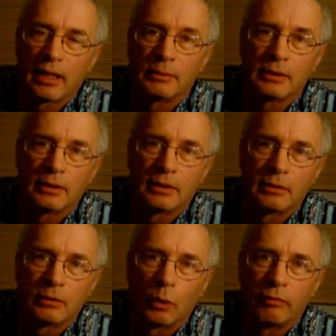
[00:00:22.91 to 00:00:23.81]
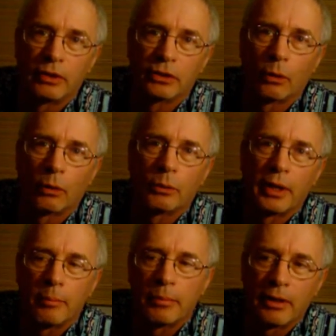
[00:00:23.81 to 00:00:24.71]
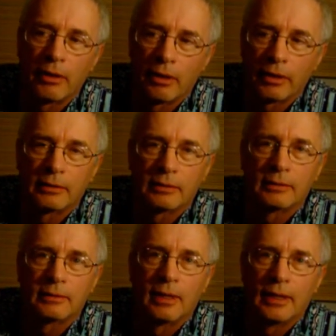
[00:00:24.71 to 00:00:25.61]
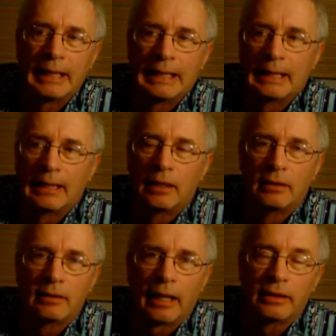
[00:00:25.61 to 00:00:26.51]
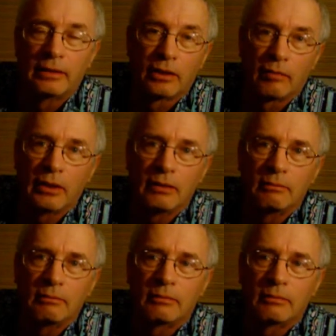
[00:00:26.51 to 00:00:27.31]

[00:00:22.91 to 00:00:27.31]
I was 12 years old when they appeared on Ed Sullivan.